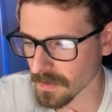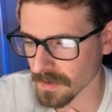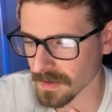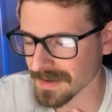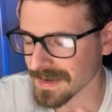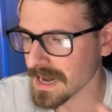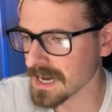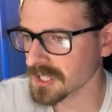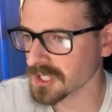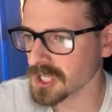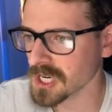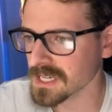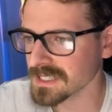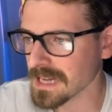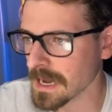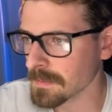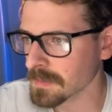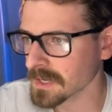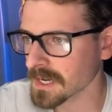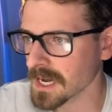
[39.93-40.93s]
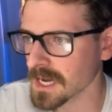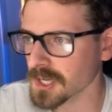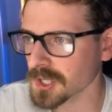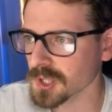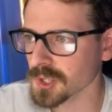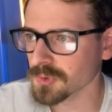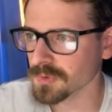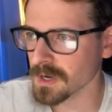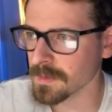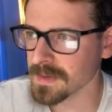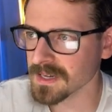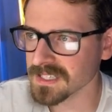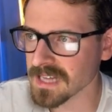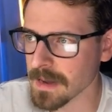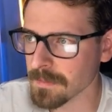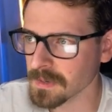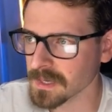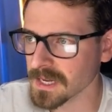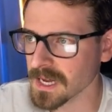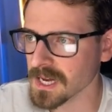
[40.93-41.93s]
Next.js applications, Remix
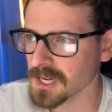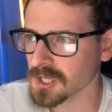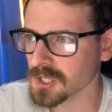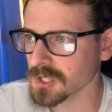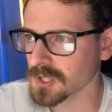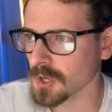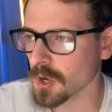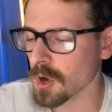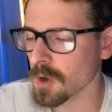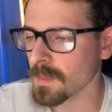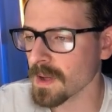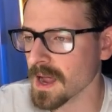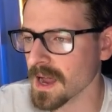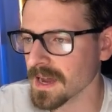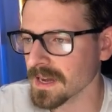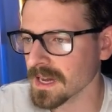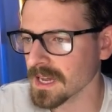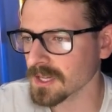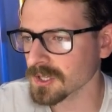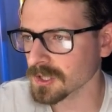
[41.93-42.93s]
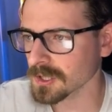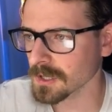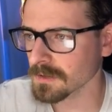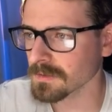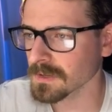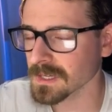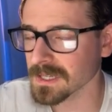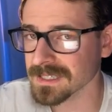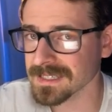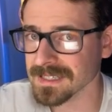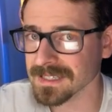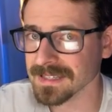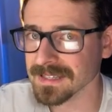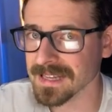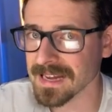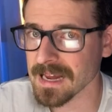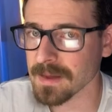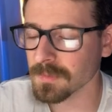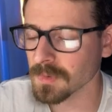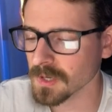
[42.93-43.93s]
applications, all behind a serverless
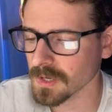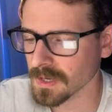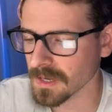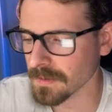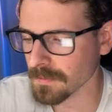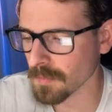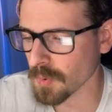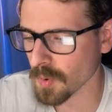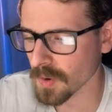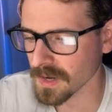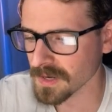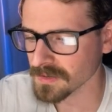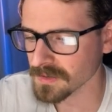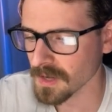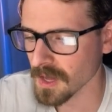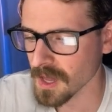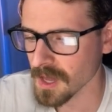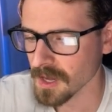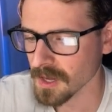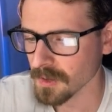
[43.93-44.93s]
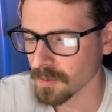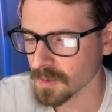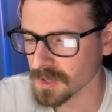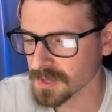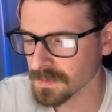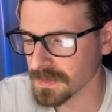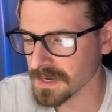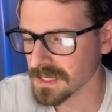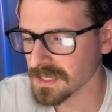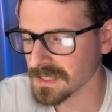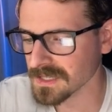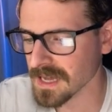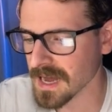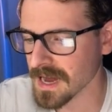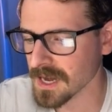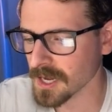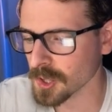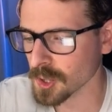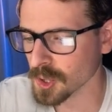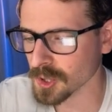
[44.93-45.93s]
Lambda endpoint, which means
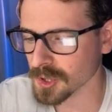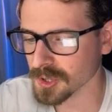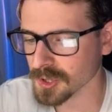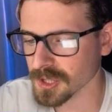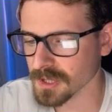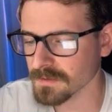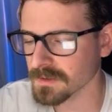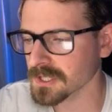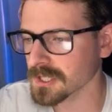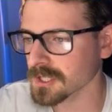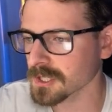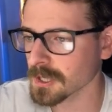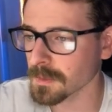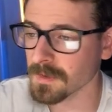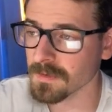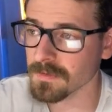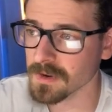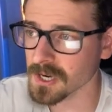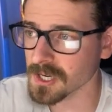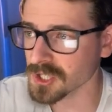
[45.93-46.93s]
that your services are going to be very